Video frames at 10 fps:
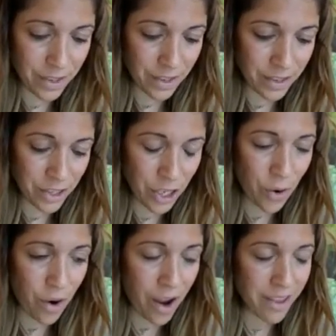
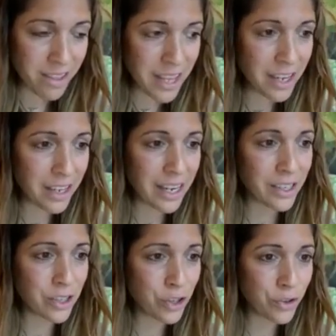So I think
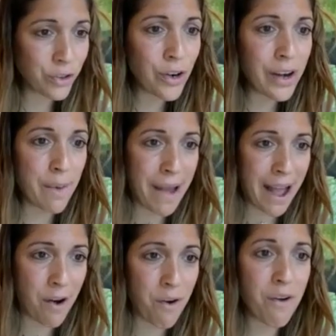it's truly
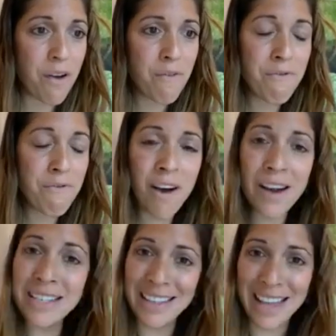about
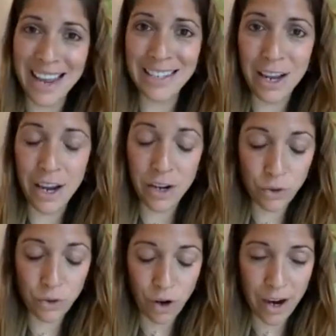finding that internal
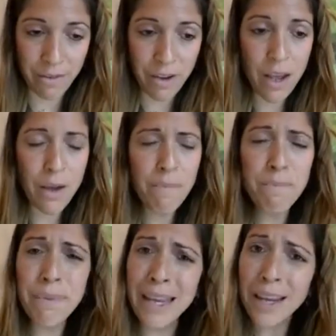drive,
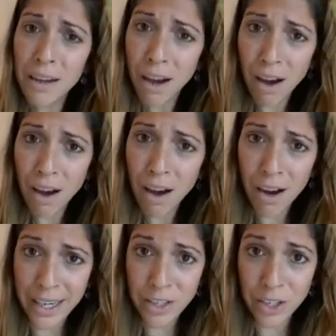being
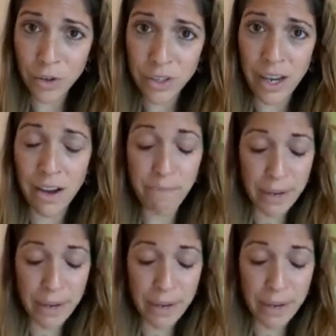kind to yourself, be